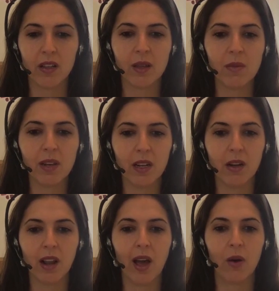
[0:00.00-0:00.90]
limited
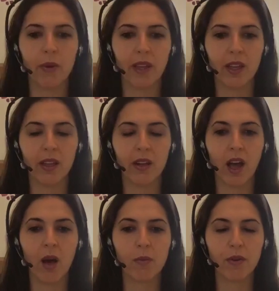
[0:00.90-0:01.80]
in how we can
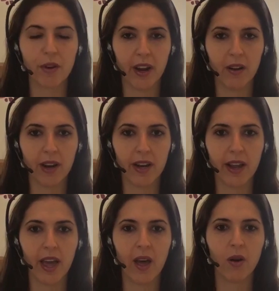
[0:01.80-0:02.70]
operate right
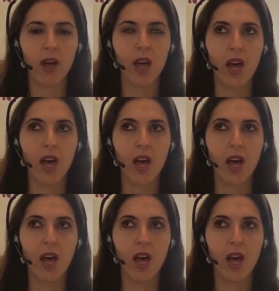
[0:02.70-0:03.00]
now,